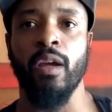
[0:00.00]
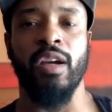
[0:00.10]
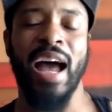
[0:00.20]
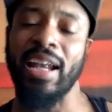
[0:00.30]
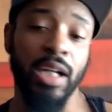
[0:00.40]

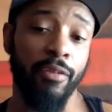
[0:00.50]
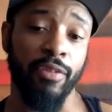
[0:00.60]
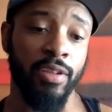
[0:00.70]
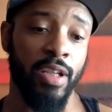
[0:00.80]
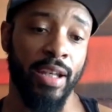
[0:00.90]
I loved
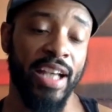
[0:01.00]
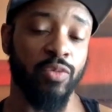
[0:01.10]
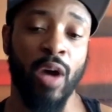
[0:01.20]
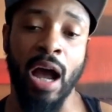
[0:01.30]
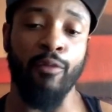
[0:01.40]
it. And that's
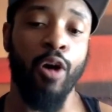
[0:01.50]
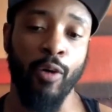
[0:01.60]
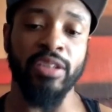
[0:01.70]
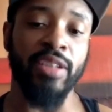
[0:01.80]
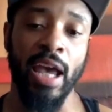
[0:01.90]
why I've
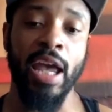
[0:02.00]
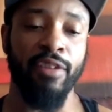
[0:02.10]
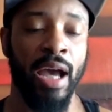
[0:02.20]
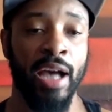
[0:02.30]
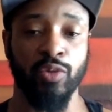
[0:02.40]
always gave
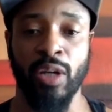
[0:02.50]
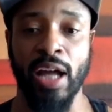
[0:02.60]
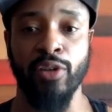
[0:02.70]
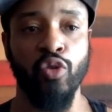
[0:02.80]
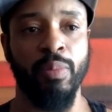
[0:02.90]
guys what I
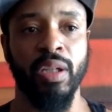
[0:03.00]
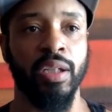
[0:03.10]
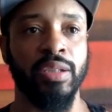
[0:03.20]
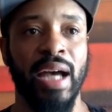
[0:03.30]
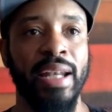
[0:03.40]
knew,
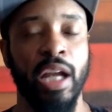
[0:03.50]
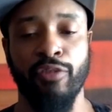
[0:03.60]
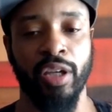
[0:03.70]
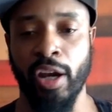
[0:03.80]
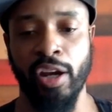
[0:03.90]
because I
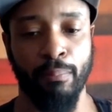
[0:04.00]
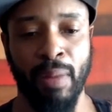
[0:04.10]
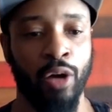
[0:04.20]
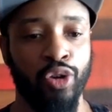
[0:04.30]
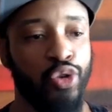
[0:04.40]
never cared
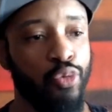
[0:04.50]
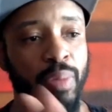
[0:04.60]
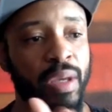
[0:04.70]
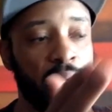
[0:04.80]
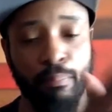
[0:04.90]
about you
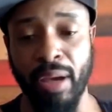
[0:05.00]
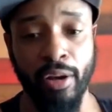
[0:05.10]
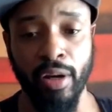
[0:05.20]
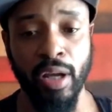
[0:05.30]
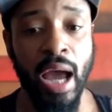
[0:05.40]
being
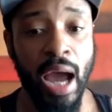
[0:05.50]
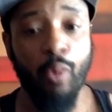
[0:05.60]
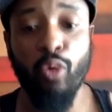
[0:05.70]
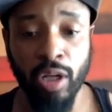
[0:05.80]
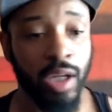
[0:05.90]
better. I
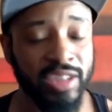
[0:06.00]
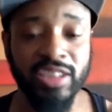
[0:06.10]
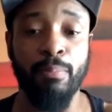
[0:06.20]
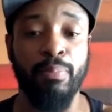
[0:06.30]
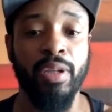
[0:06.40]
wanted us
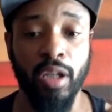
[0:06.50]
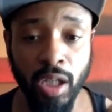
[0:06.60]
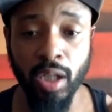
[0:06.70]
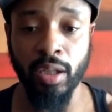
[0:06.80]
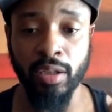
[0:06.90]
to be
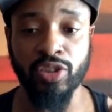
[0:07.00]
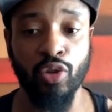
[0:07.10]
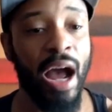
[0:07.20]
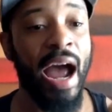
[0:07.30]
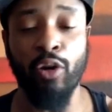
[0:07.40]
good,
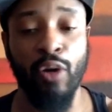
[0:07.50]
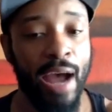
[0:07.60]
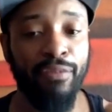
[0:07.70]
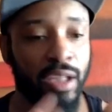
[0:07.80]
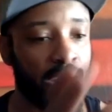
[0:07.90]
so I don't
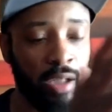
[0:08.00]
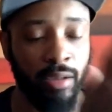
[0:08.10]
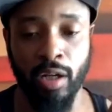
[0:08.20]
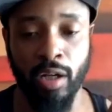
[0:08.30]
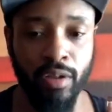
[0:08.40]
have to get
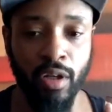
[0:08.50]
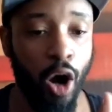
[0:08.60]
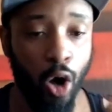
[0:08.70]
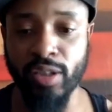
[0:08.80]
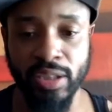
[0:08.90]

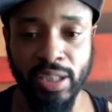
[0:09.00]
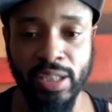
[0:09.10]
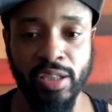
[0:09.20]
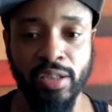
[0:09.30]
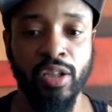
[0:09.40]
all the
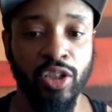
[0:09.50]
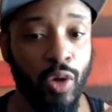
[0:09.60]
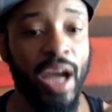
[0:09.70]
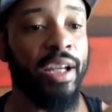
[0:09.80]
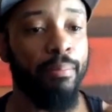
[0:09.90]
attention,
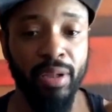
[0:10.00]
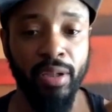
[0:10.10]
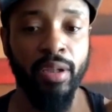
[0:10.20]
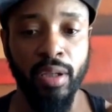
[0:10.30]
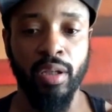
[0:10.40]
so I can
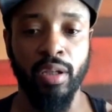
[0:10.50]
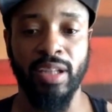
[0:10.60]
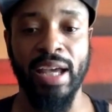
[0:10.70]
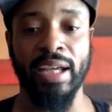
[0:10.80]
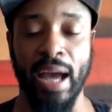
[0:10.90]
be
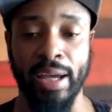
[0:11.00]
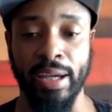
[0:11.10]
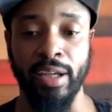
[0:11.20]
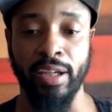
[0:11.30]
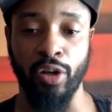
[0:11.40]
that guy,
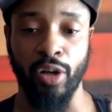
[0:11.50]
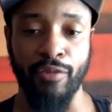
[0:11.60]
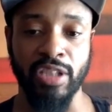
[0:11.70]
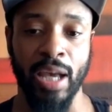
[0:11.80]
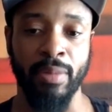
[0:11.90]
you know,
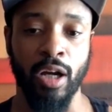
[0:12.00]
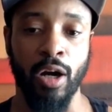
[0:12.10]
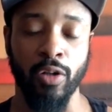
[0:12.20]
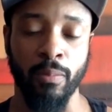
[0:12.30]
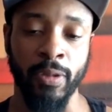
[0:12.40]
every time they
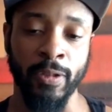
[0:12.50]
call him.